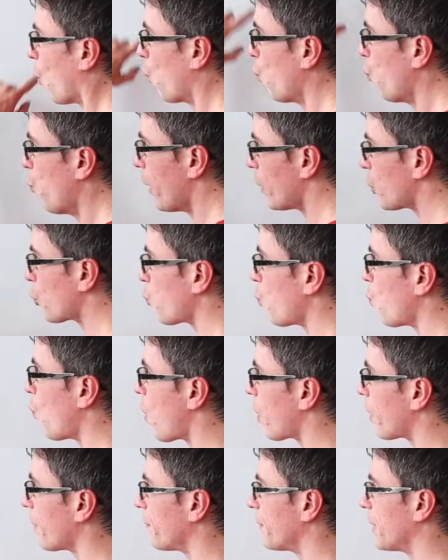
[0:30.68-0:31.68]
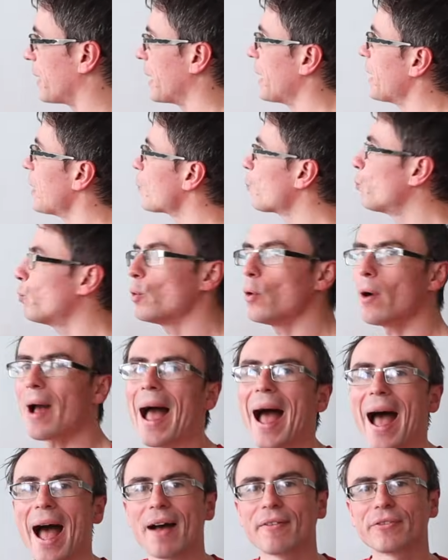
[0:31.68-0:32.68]
which one of these will
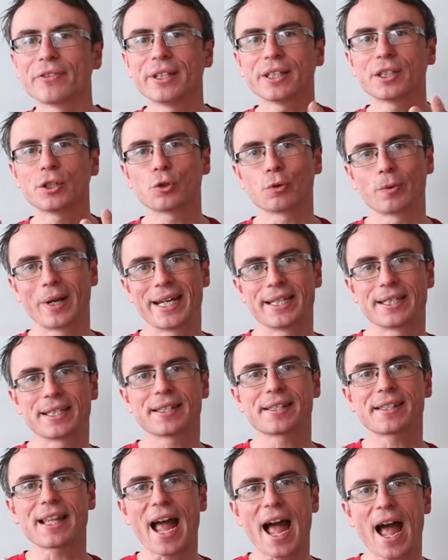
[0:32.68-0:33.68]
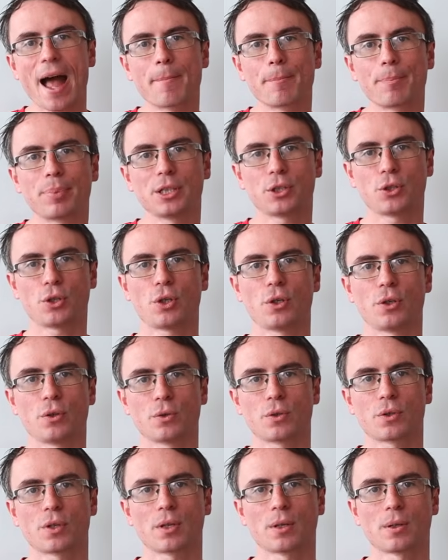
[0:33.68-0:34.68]
have the greatest
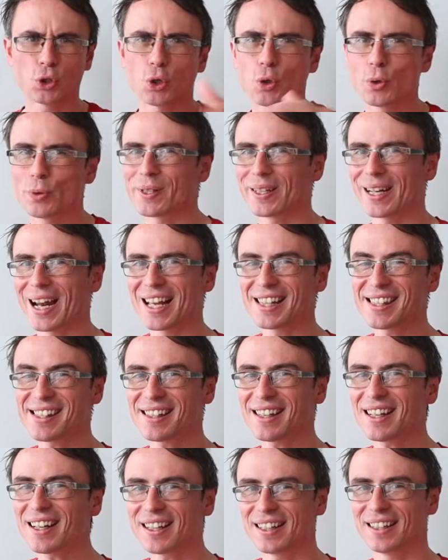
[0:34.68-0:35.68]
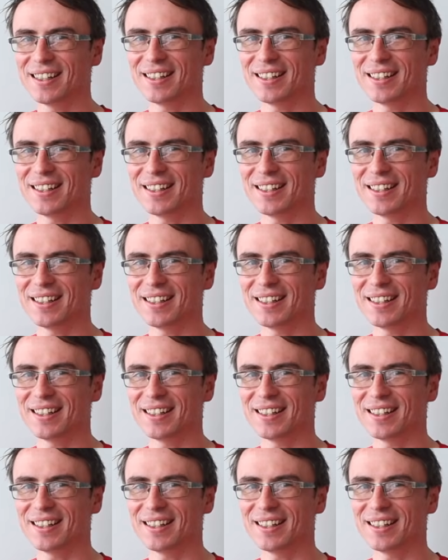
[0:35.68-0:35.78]
amplitude? Choose an answer